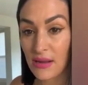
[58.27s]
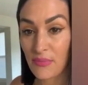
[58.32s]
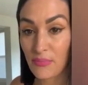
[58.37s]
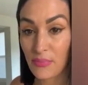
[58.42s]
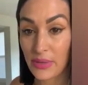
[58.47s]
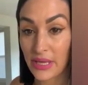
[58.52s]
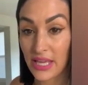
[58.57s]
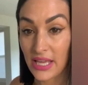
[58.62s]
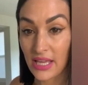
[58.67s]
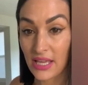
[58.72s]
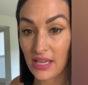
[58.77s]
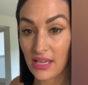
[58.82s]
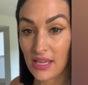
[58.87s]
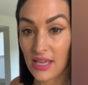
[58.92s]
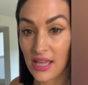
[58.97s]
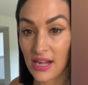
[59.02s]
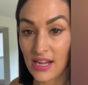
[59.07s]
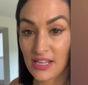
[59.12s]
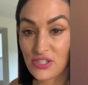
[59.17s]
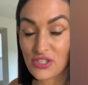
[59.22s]
and
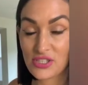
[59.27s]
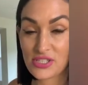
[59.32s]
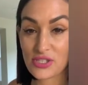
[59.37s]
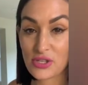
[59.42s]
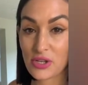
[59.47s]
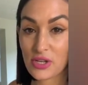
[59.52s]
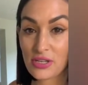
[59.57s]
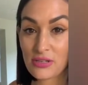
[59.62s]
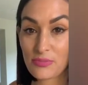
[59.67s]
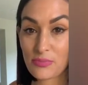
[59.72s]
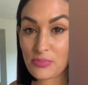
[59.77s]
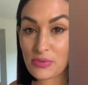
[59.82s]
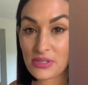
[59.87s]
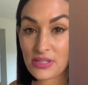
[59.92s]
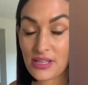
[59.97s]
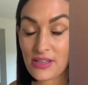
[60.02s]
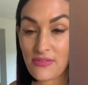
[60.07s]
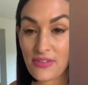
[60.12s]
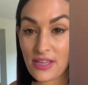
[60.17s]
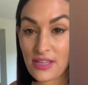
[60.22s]
big, and I just couldn't
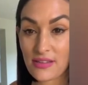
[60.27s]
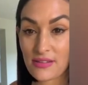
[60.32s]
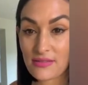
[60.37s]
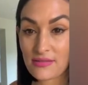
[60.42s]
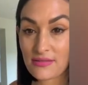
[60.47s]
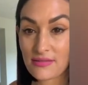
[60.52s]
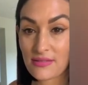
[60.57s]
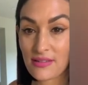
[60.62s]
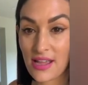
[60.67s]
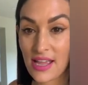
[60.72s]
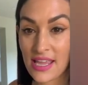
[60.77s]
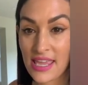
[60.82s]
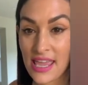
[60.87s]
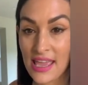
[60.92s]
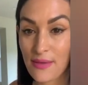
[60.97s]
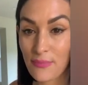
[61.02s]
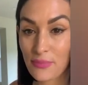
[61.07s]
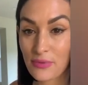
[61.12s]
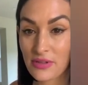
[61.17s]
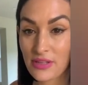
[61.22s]
believe it. I
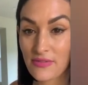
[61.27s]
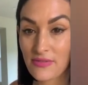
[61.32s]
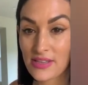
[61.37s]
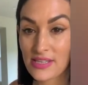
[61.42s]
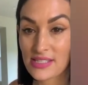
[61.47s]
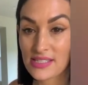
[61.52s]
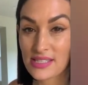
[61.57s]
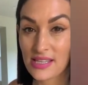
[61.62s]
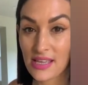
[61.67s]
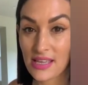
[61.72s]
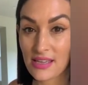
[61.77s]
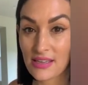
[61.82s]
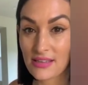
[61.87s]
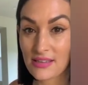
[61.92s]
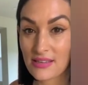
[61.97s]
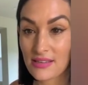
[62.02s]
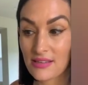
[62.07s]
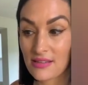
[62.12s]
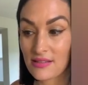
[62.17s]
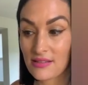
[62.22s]
can't believe he's like